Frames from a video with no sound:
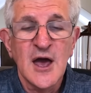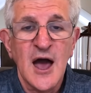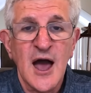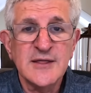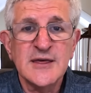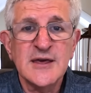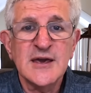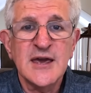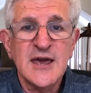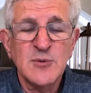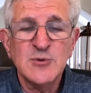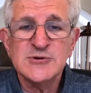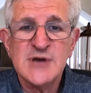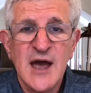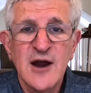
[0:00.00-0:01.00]
I think
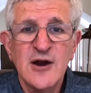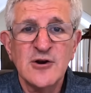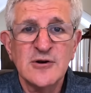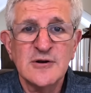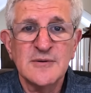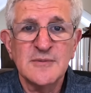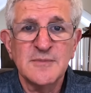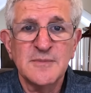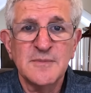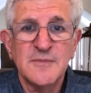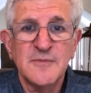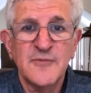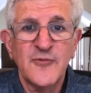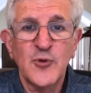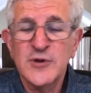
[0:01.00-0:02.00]
he was hired
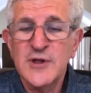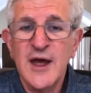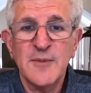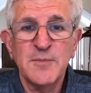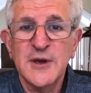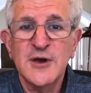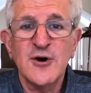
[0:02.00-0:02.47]
for that